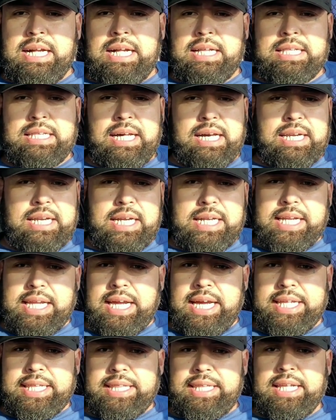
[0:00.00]
A lot of
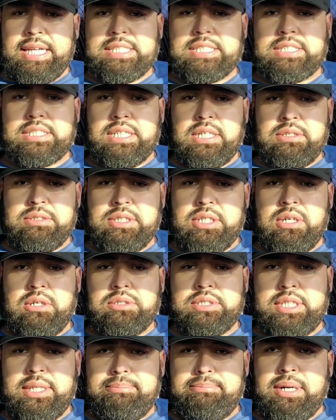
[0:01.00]
Catholics don't
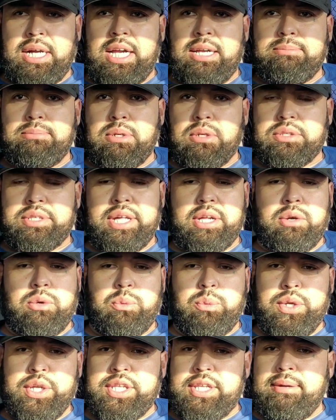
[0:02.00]
know the Bible. They
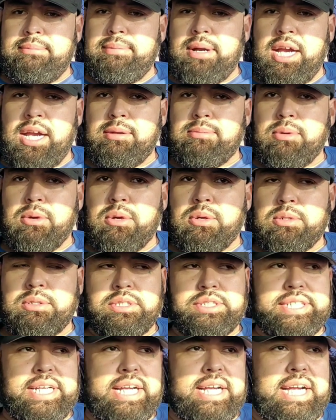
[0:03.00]
don't read the
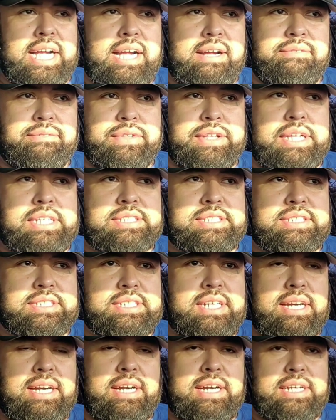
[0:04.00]
Bible. They have
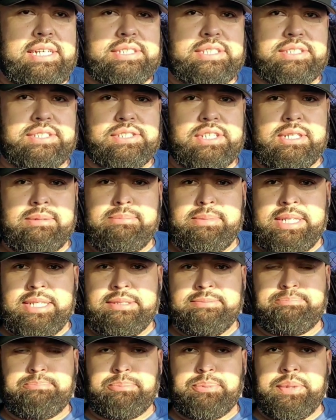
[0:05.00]
this uh,
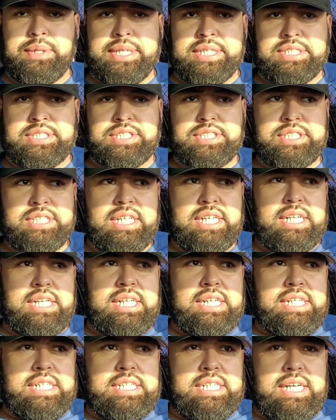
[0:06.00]
sermon preach
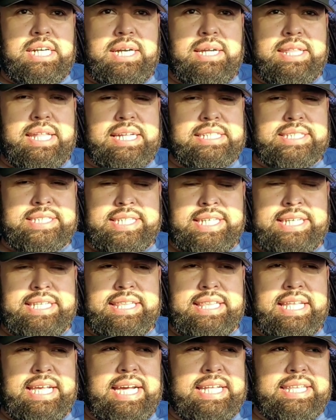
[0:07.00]
uh, that's
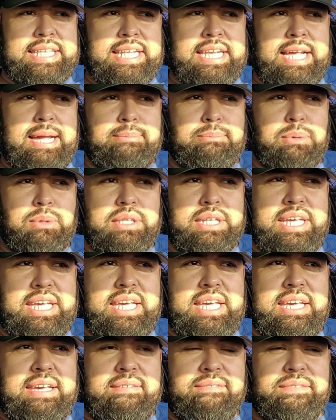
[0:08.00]
in Latin, I
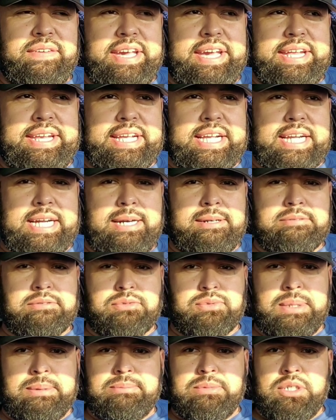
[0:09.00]
believe, and it
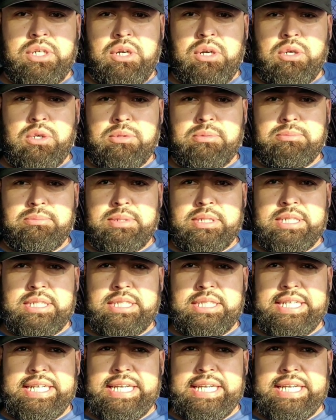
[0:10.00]
comes from Rome.